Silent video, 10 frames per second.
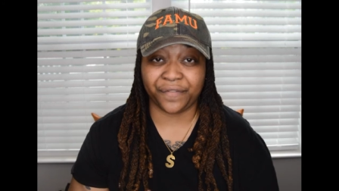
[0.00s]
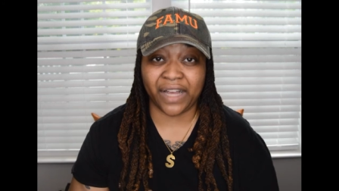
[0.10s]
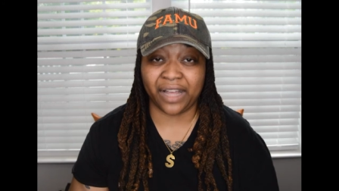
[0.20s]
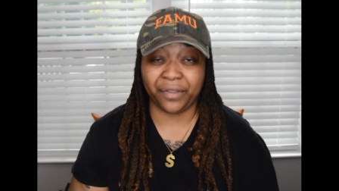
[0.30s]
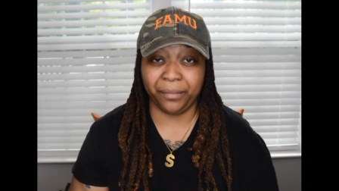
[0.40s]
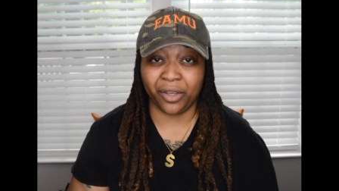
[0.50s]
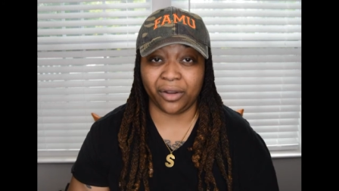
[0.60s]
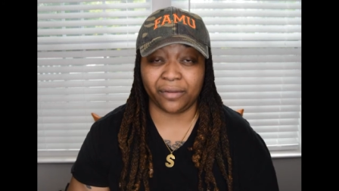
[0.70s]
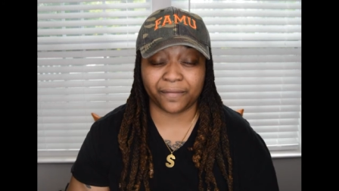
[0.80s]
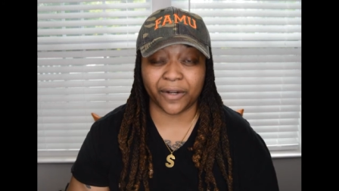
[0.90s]
5
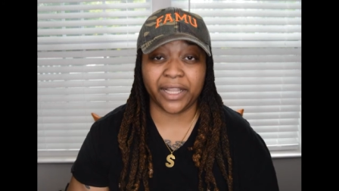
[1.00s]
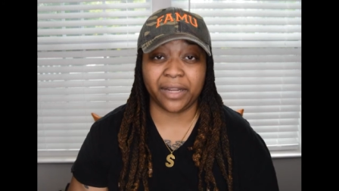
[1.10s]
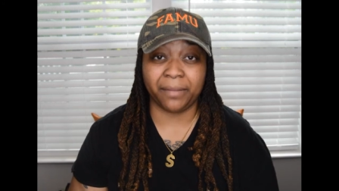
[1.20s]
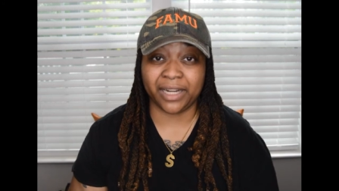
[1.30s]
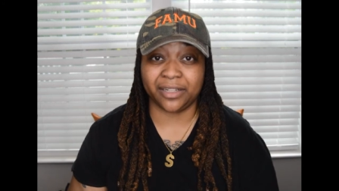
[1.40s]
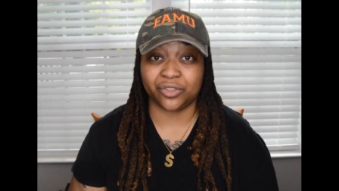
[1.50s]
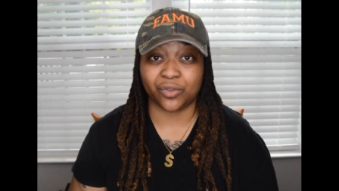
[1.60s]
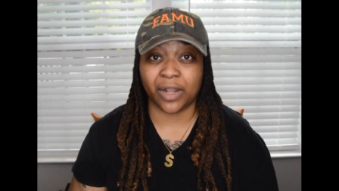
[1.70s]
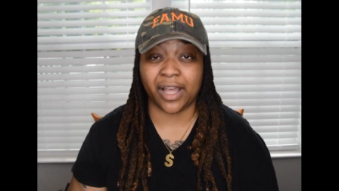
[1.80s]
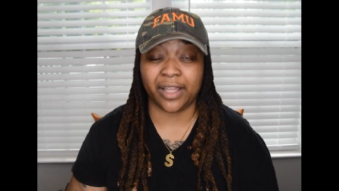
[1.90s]
ml for anybody to
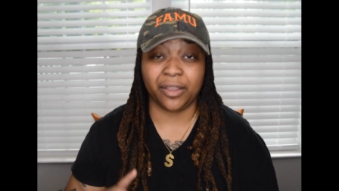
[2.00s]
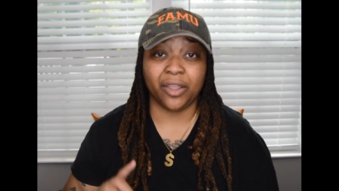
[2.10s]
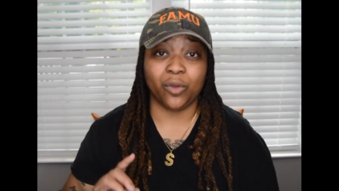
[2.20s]
try